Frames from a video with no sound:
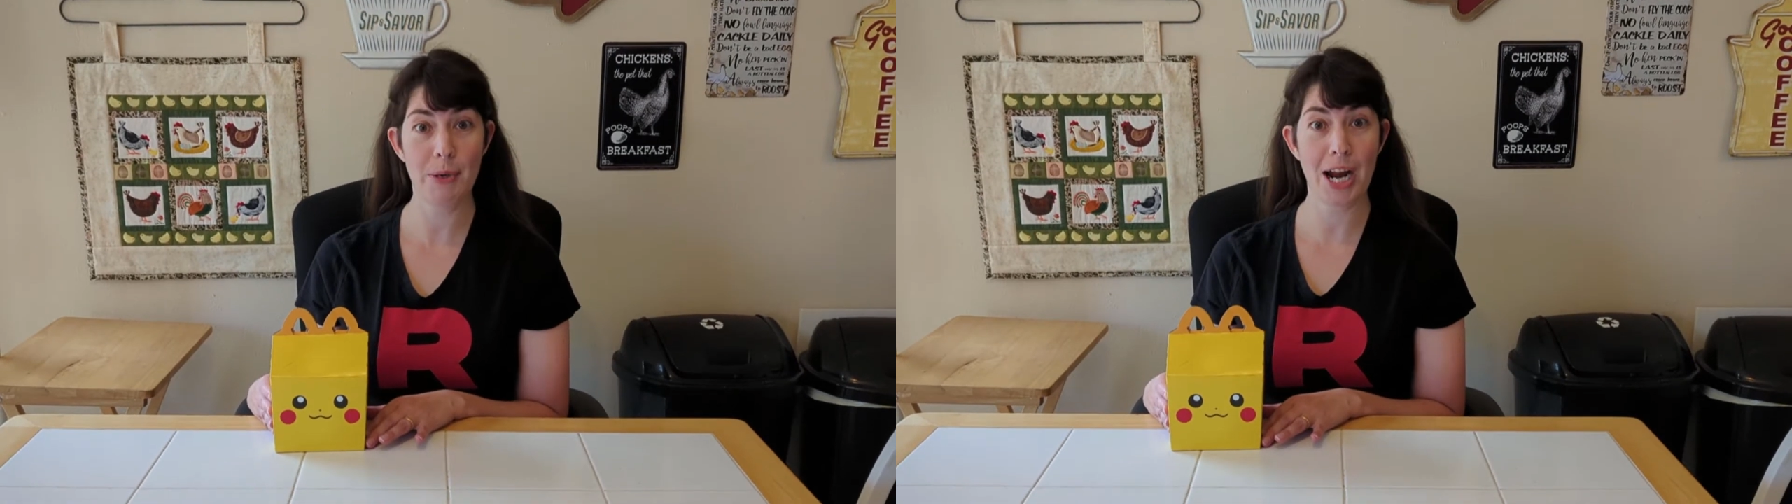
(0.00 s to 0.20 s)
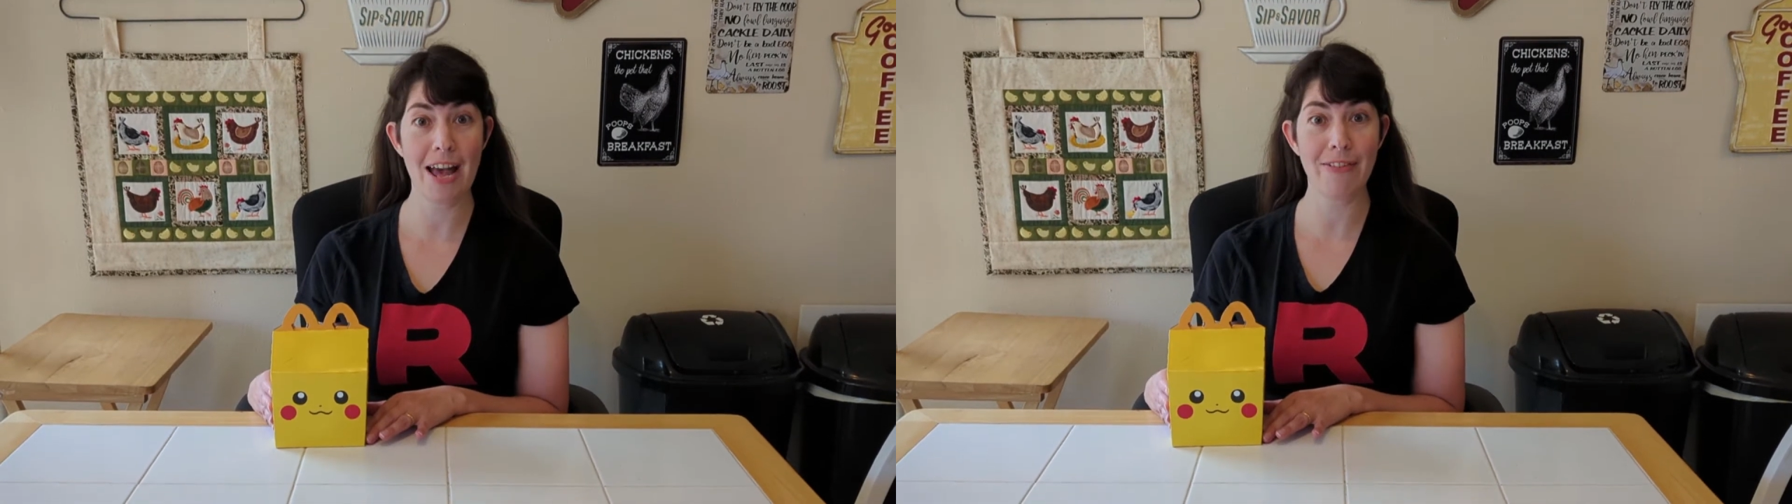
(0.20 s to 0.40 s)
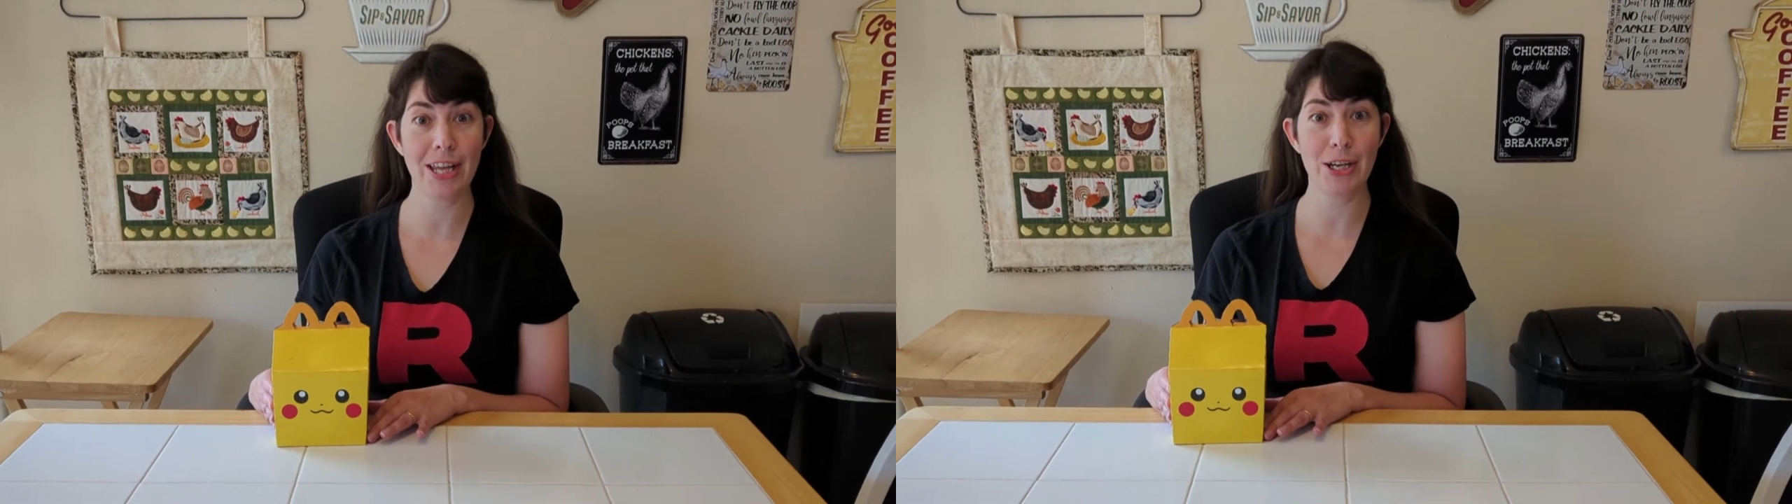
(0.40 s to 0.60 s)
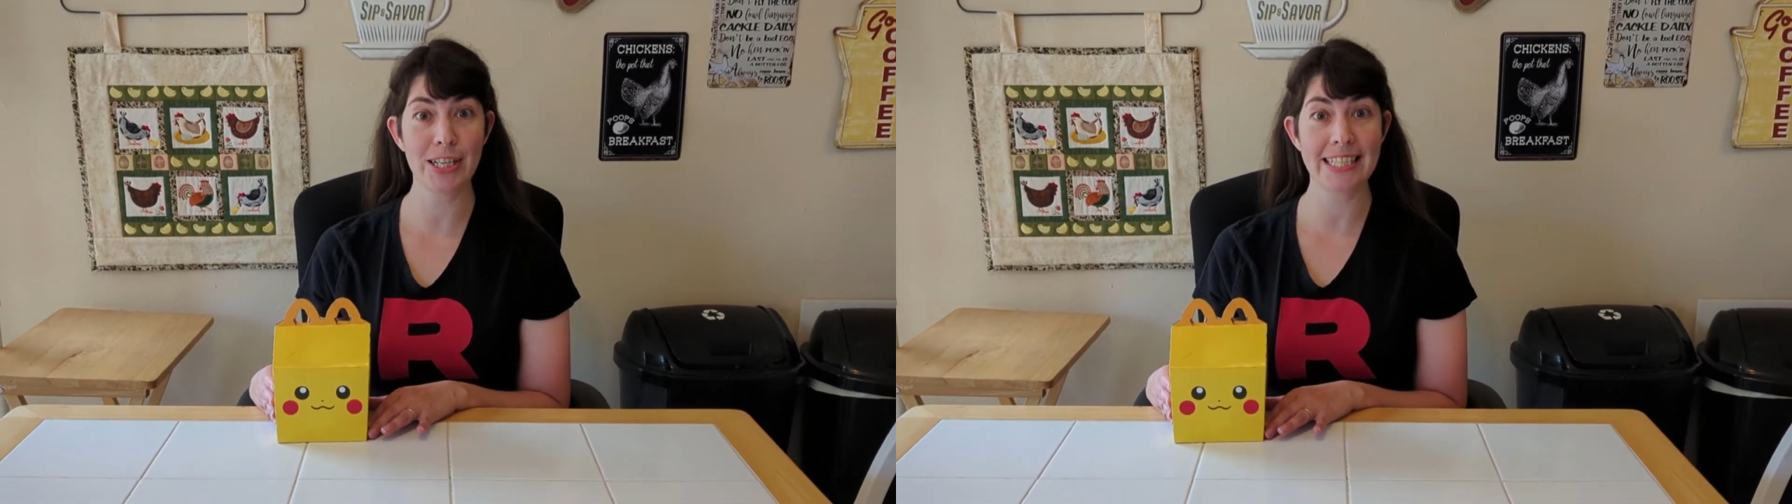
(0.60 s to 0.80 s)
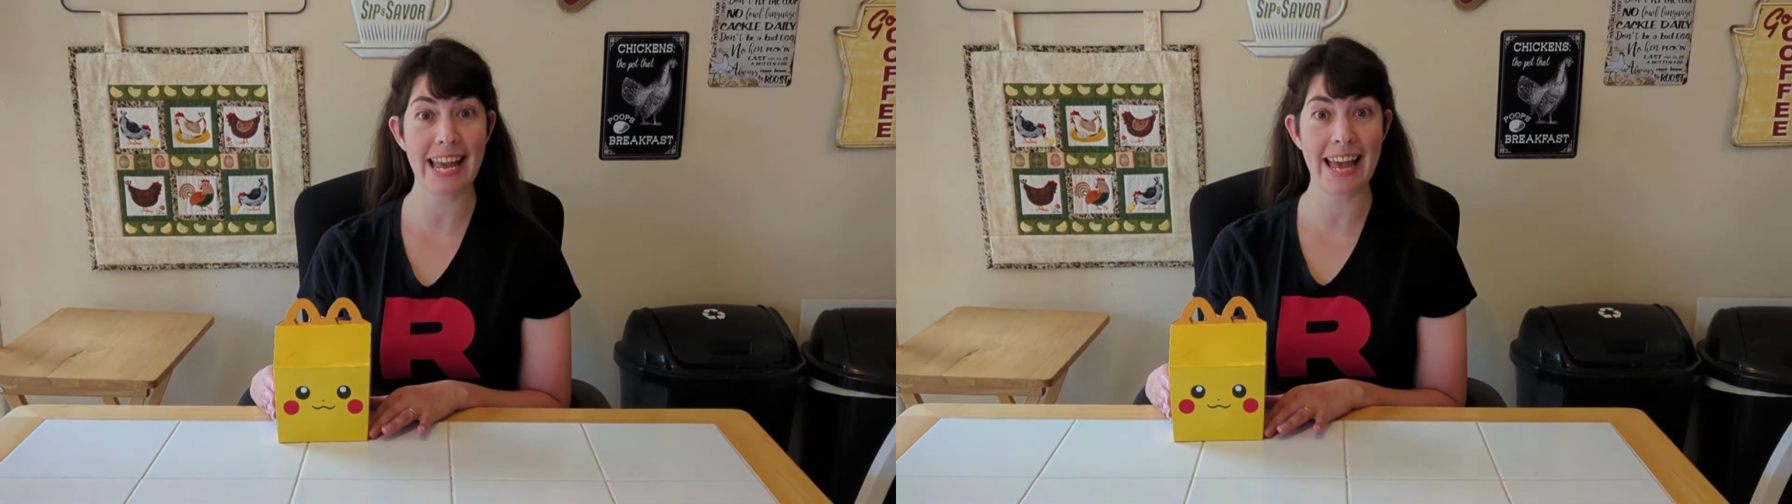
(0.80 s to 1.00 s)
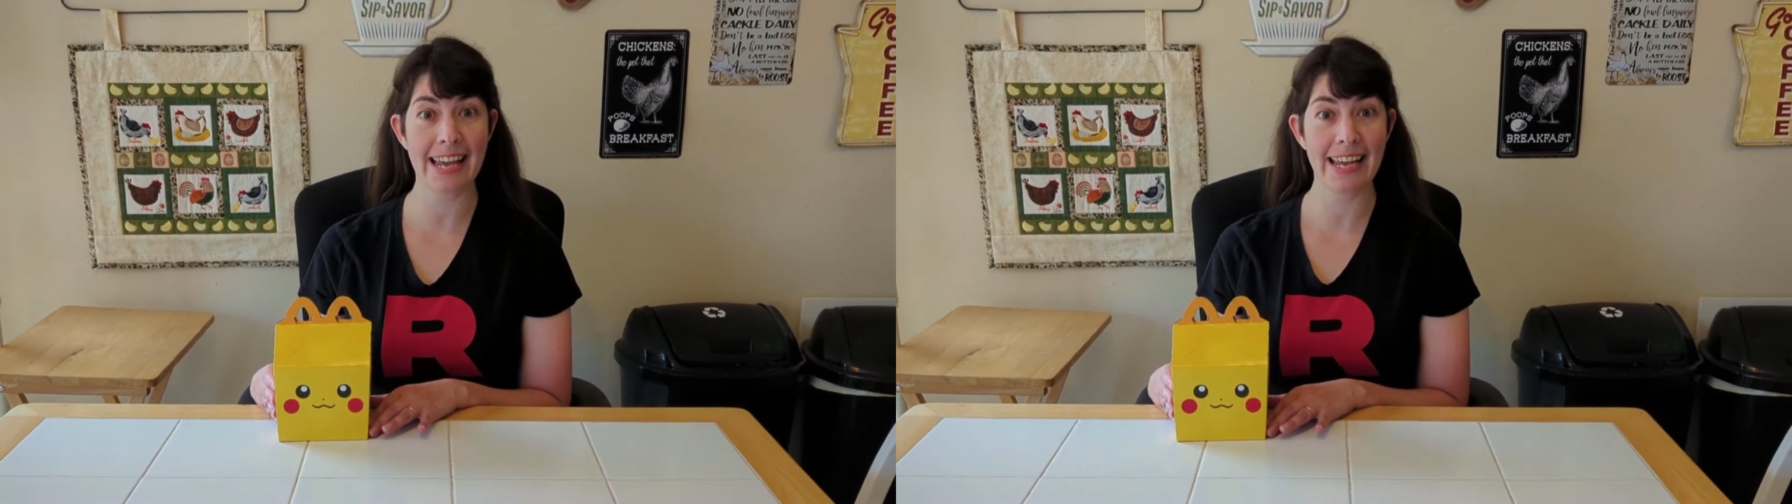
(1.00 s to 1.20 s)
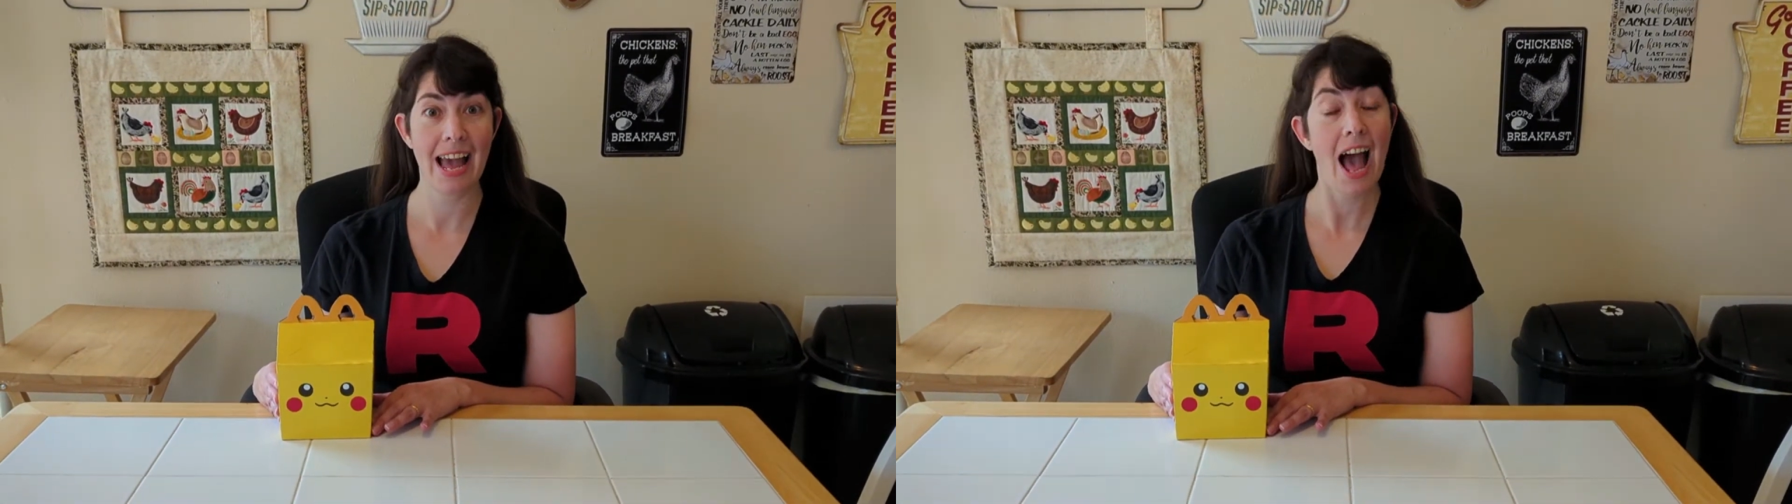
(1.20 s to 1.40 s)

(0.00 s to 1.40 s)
having a good day.